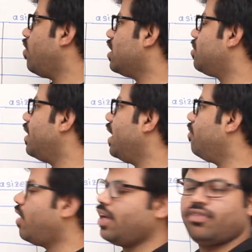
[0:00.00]
watchman
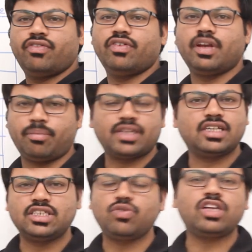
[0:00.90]
name, wife
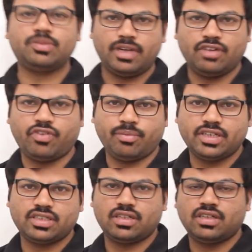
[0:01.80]
represents watchman
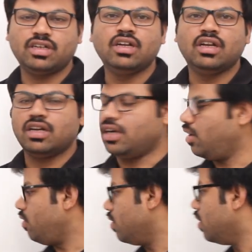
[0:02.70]
information.
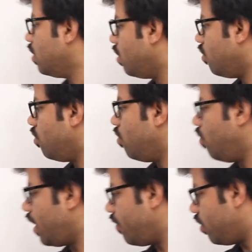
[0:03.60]
Now
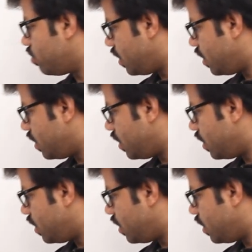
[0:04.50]
what I want to